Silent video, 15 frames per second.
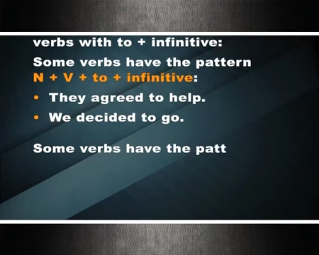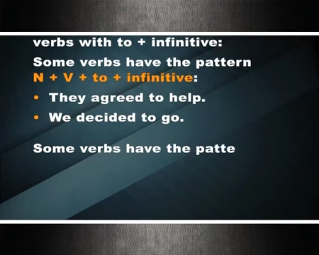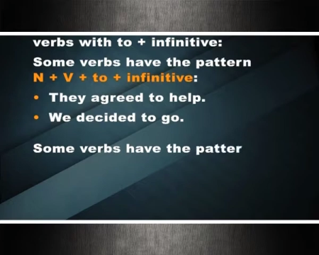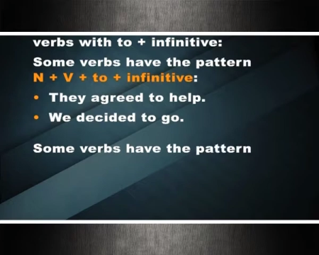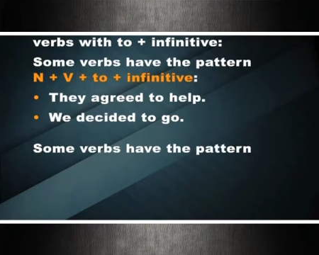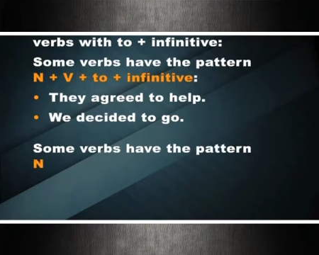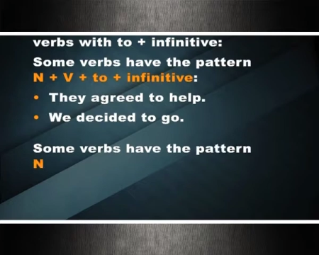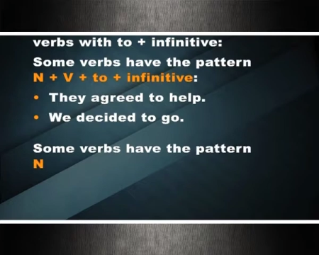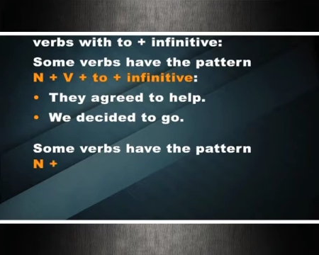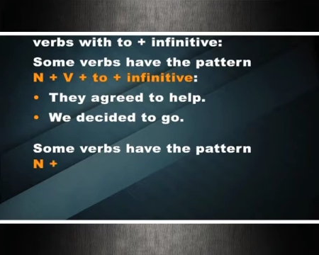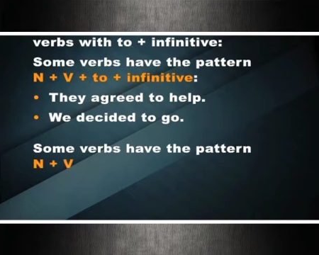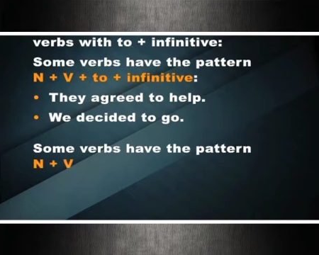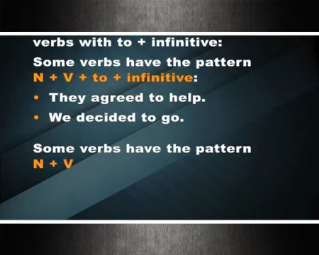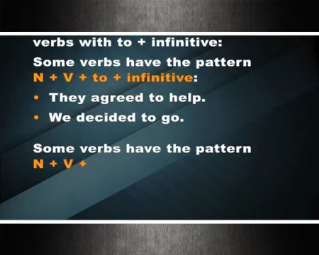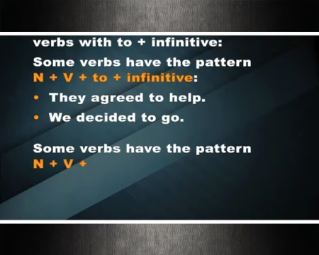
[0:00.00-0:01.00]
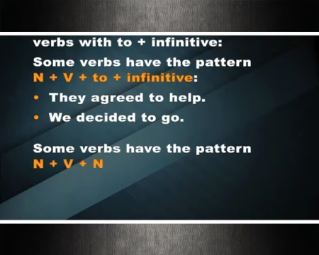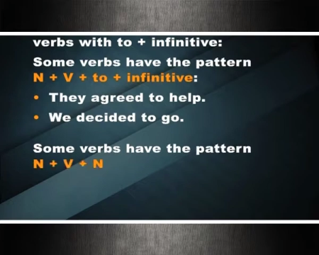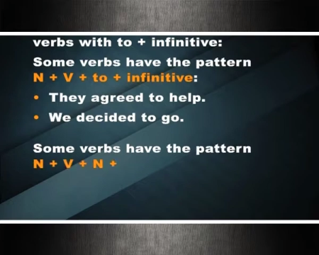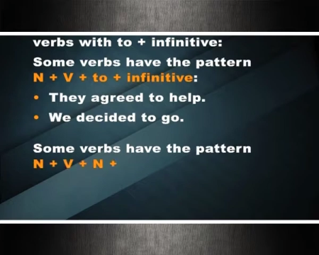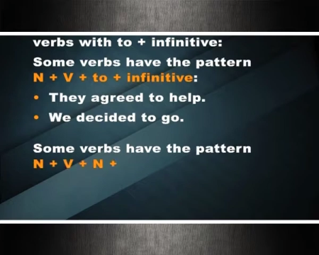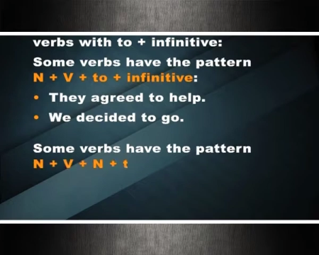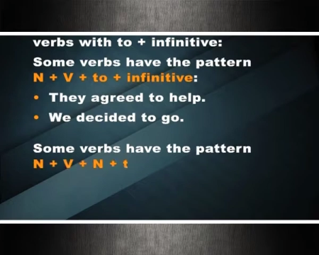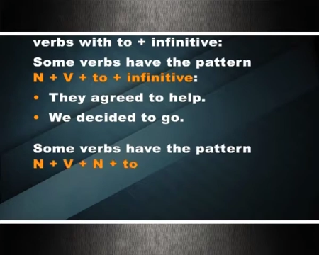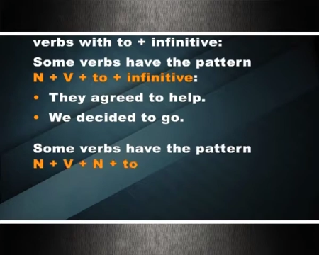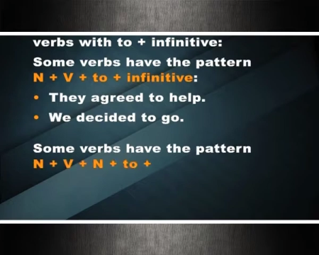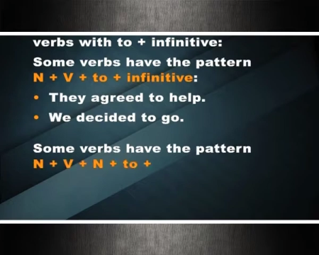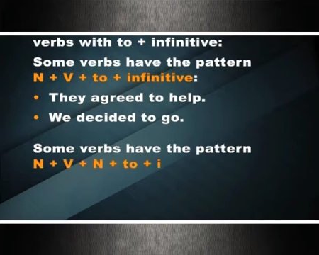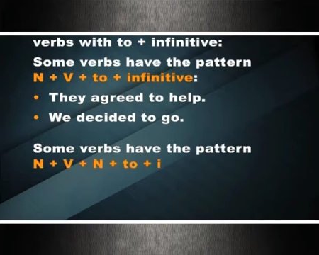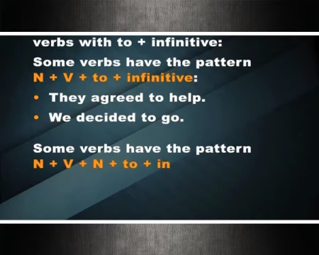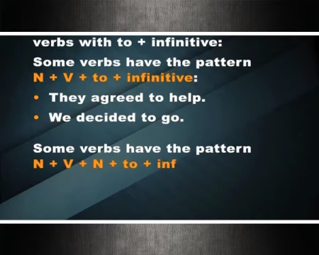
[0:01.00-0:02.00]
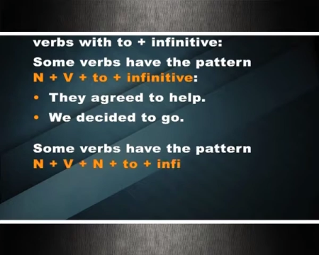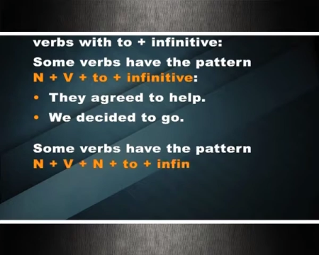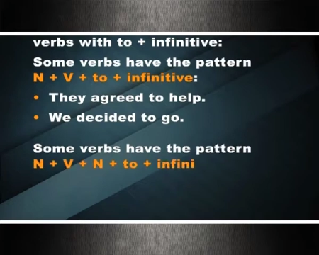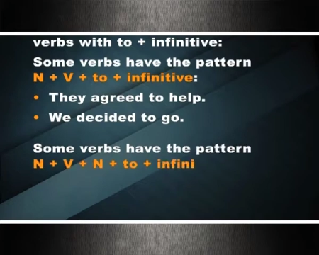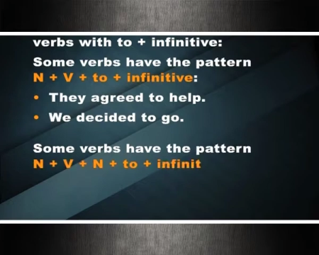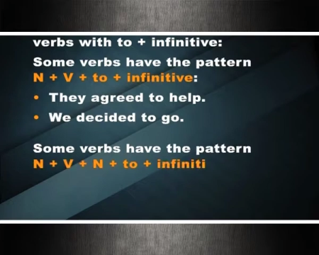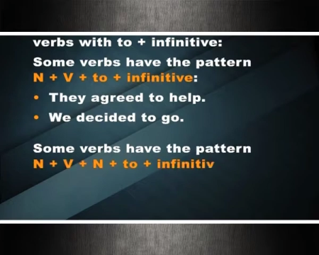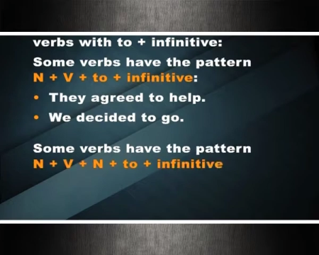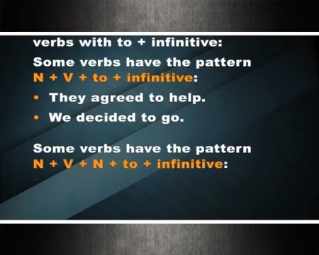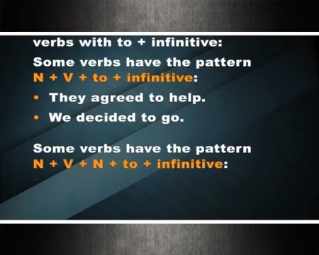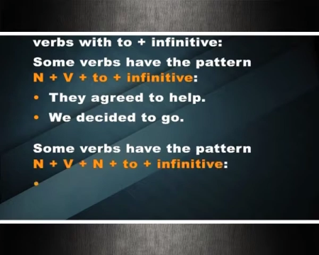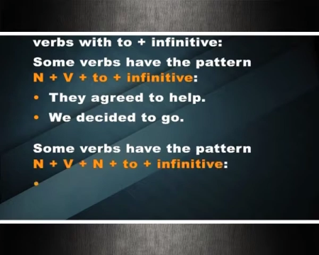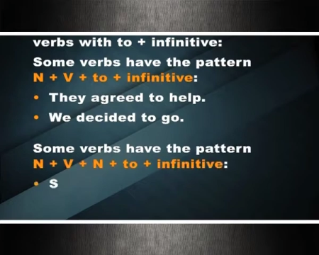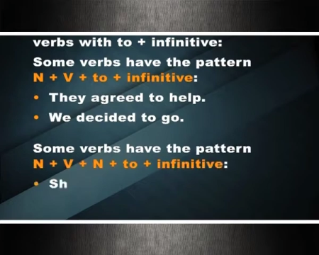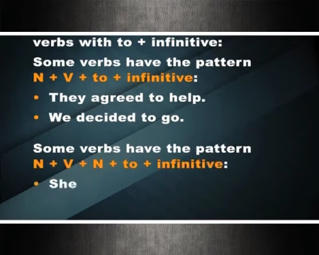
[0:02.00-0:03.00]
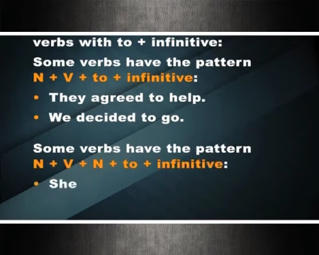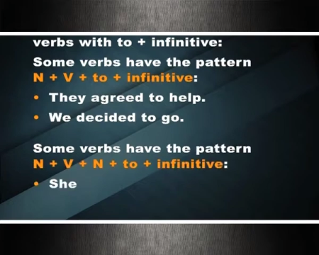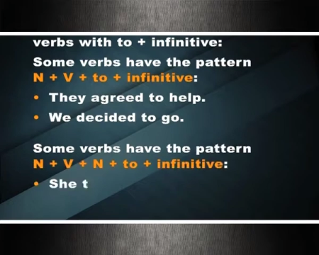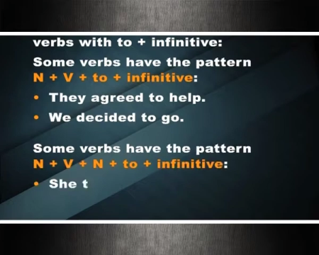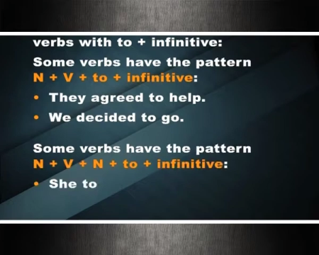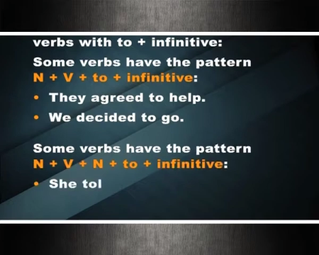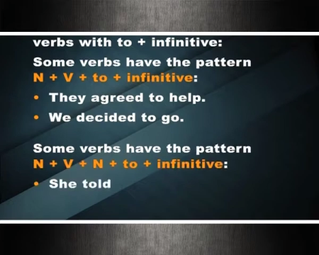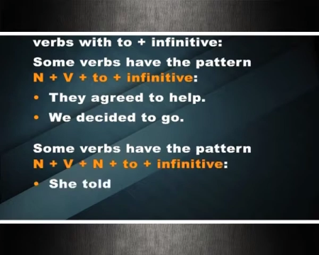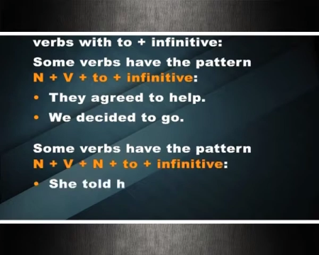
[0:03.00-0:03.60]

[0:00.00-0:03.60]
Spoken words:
(no speaker visible)